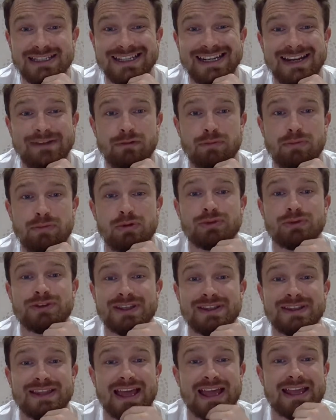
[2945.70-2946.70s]
against Liverpool,
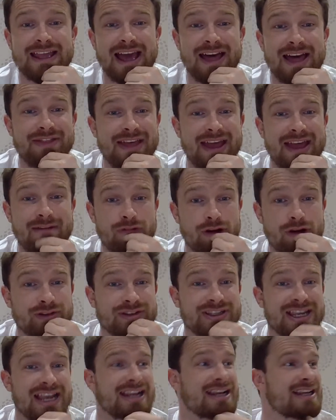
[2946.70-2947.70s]
didn't they? And their
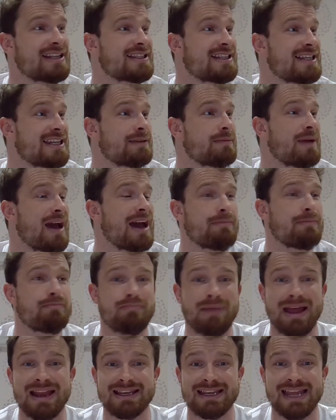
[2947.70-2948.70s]
rotated team had
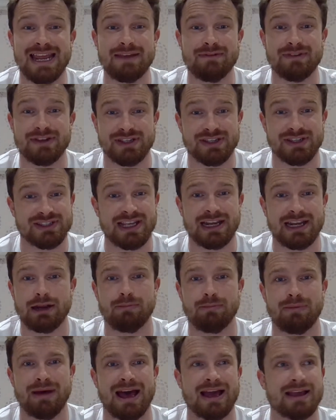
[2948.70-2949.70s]
Ben Davis at
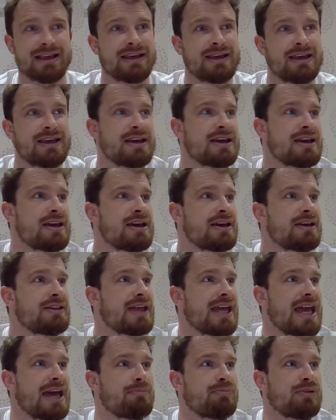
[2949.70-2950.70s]
centre back.
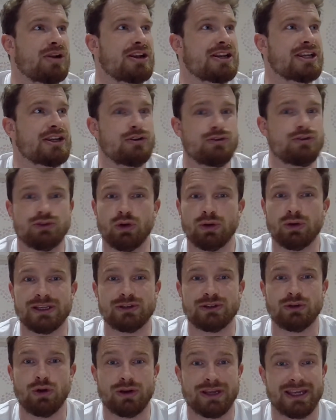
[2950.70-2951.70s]
They had bloody
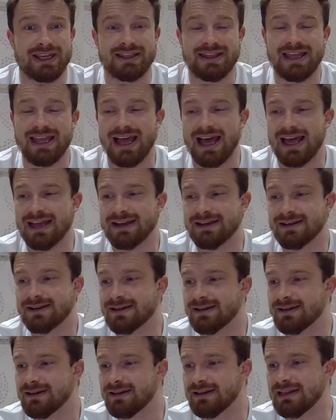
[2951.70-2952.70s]
Doggy. They had
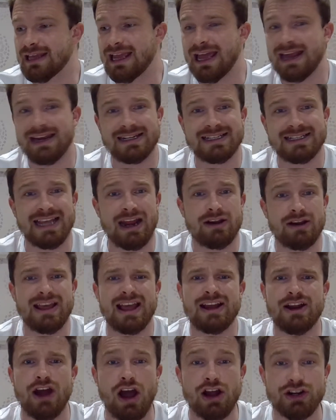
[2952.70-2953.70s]

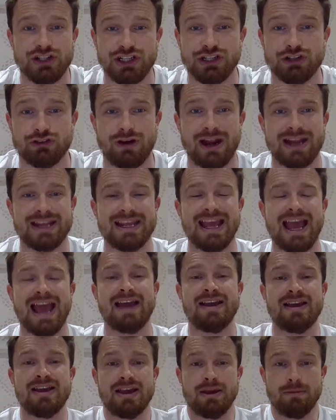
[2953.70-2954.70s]
Archie Gray.
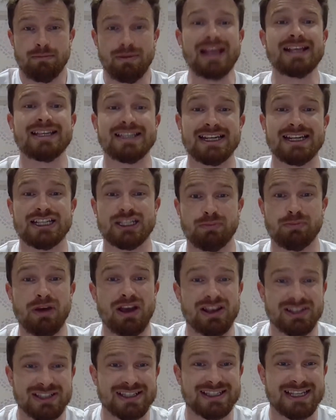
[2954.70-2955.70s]
Yeah, basically
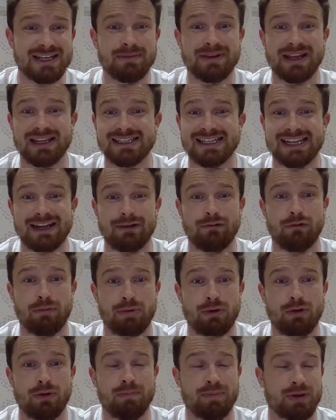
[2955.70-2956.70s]
Spurs' team against
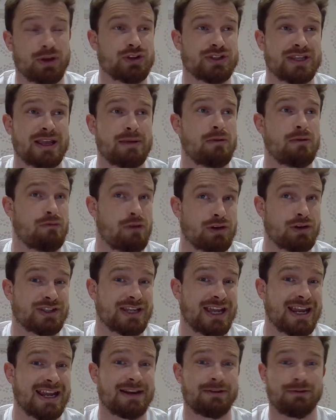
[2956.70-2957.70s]
Liverpool, because they were
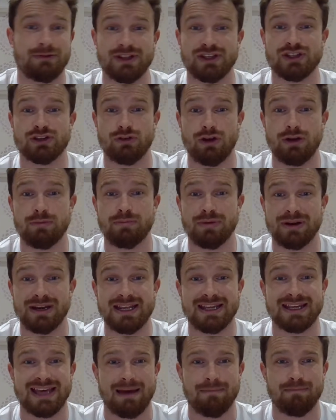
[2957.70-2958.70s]
rotating for this Europa
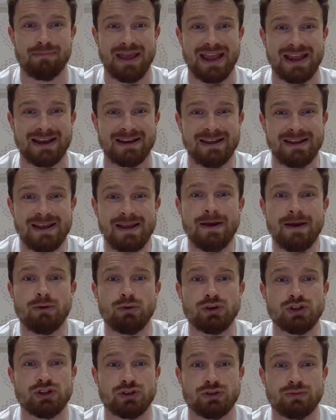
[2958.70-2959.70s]
League campaign,
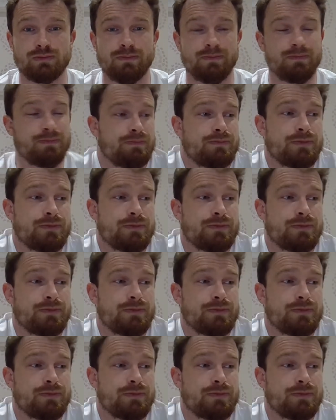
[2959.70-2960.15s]
was